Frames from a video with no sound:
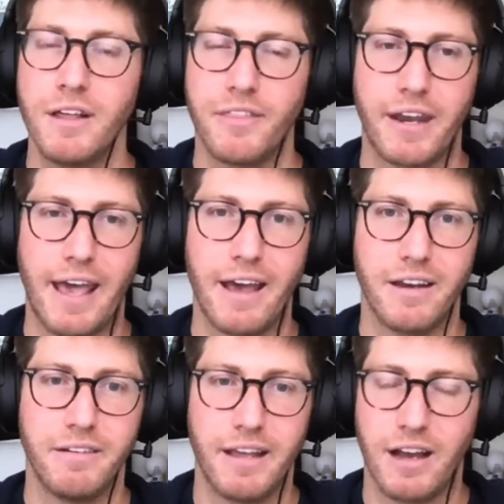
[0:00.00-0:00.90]
that
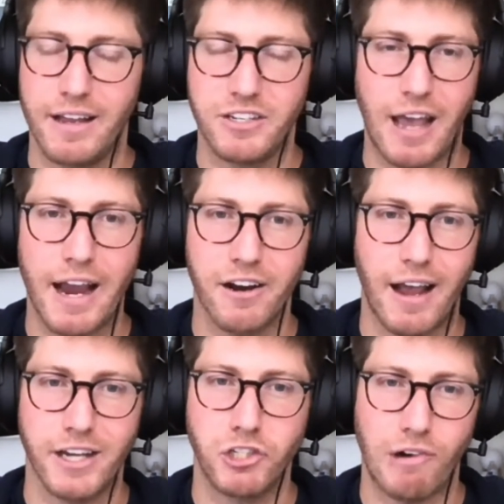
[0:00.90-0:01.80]
had entire
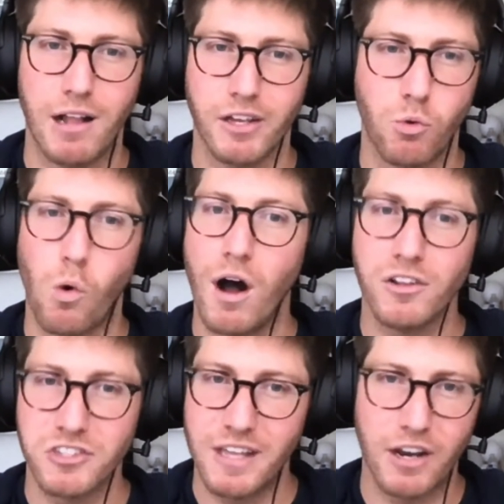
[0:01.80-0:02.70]
hydraulic
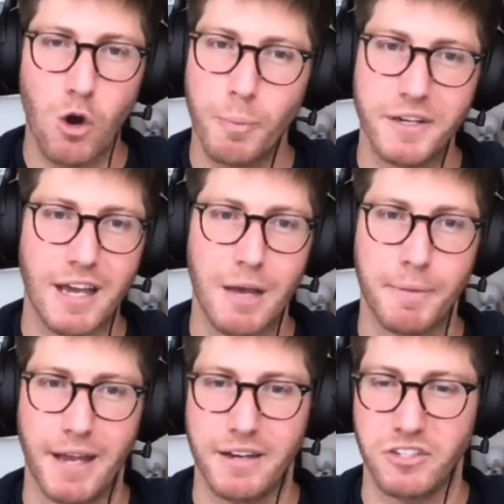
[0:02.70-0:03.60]
walls that opened up.
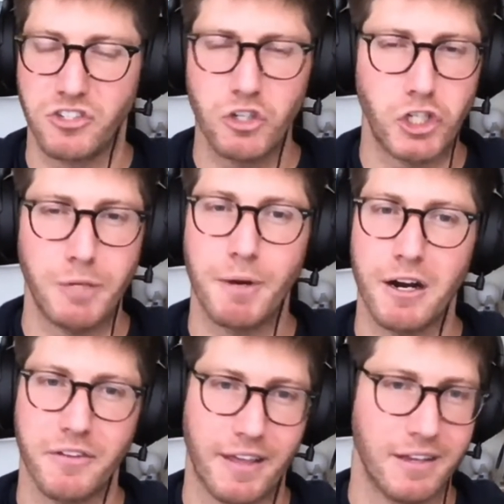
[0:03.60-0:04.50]
It had a sushi
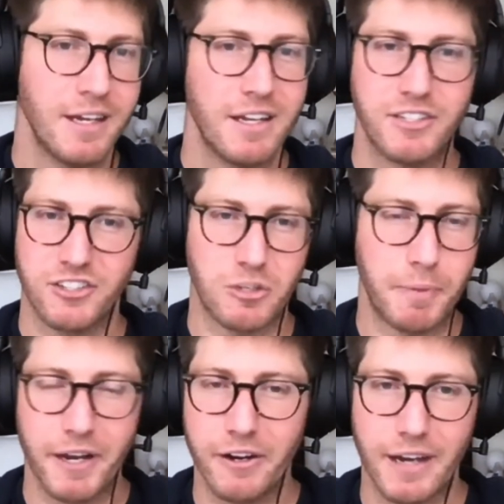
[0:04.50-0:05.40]
bar that
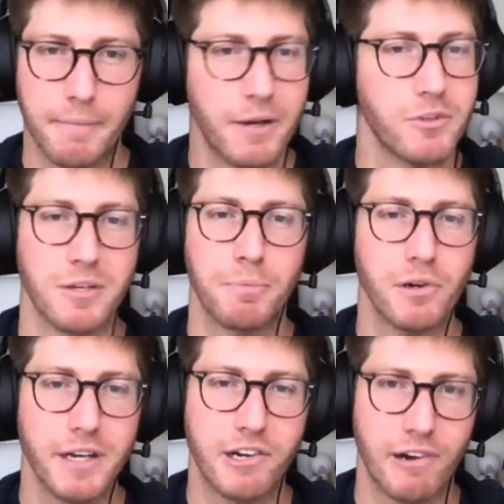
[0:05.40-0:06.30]
disappeared. I mean, it was a
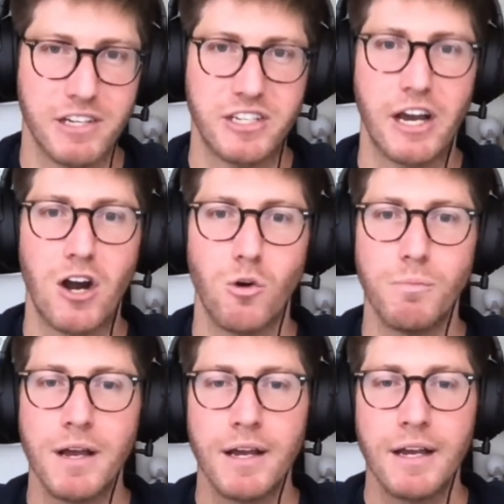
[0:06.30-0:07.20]
pretty crazy
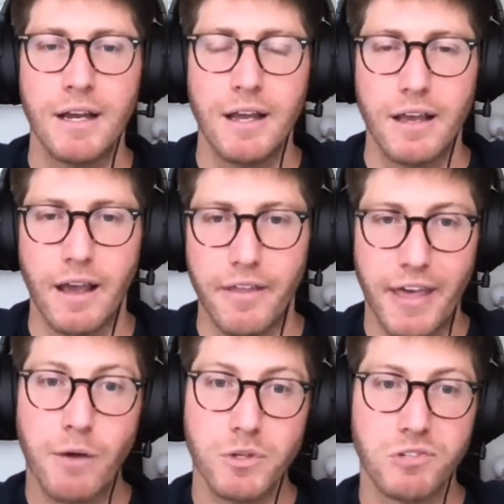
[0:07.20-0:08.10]
home. And
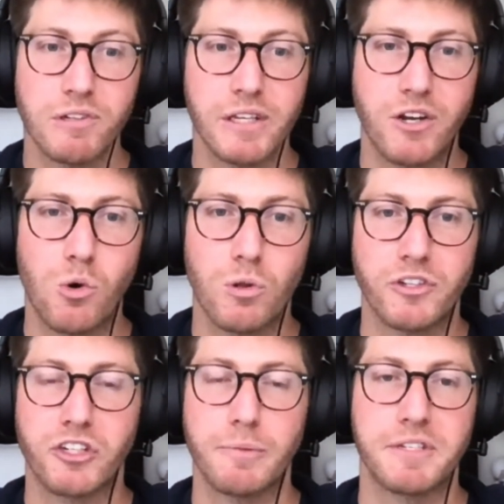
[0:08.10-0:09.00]
that was really cool in
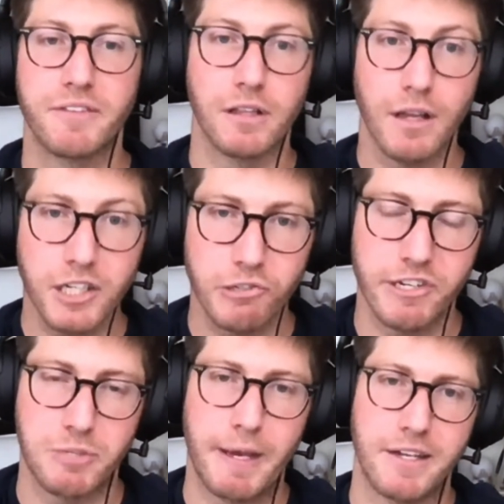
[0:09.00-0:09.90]
terms of the luxury
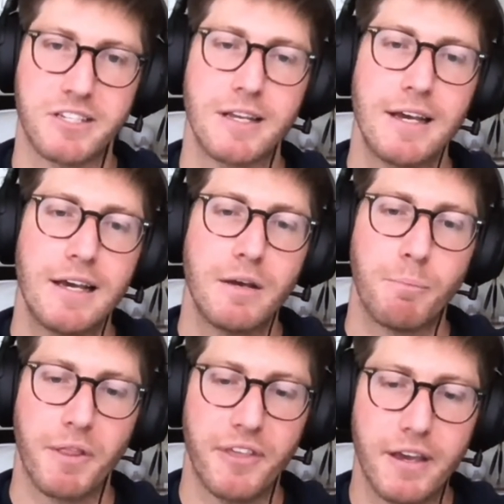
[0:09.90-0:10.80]
space.
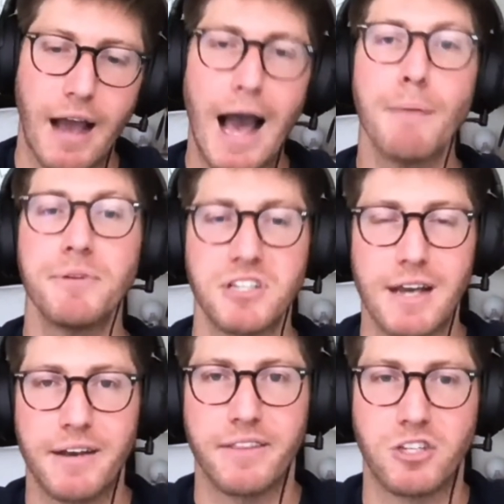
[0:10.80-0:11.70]
But the opposite
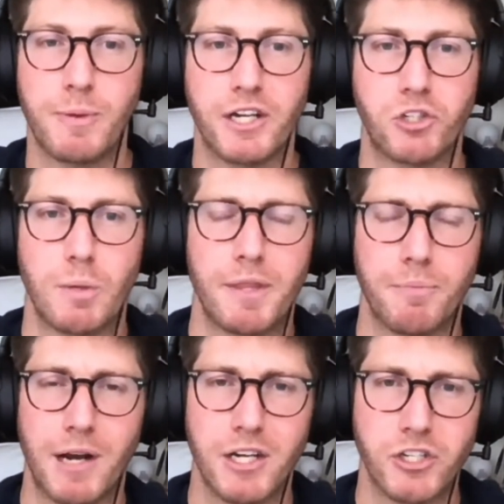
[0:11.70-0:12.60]
end of the spectrum, and the
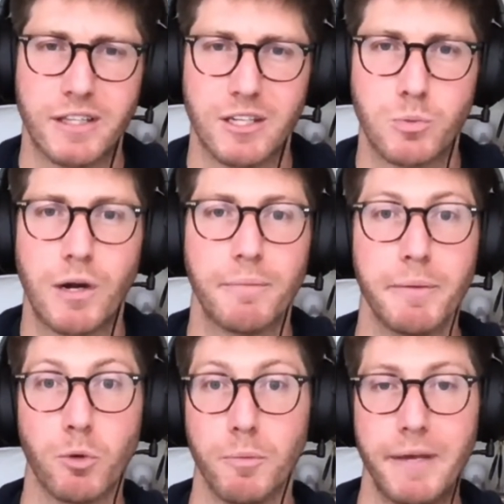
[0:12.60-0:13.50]
project that's probably
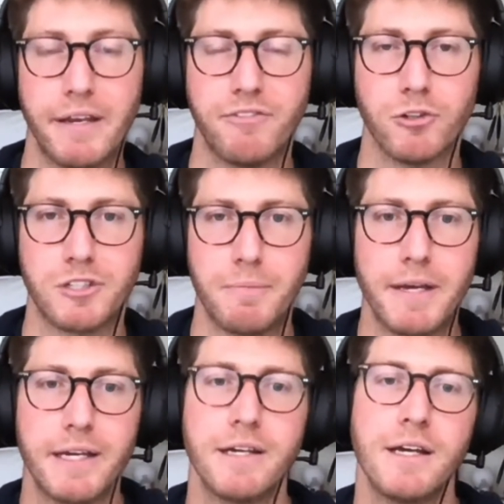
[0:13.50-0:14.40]
more meaningful to
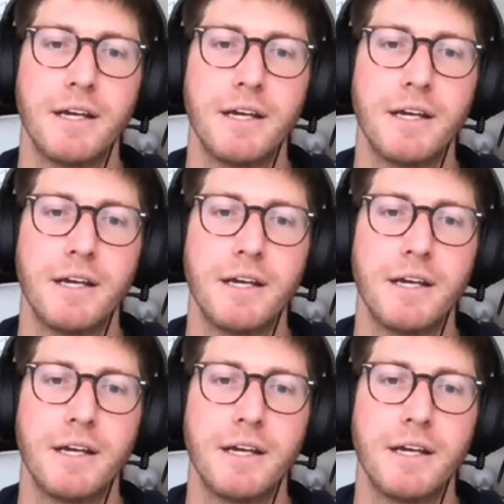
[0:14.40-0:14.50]
me,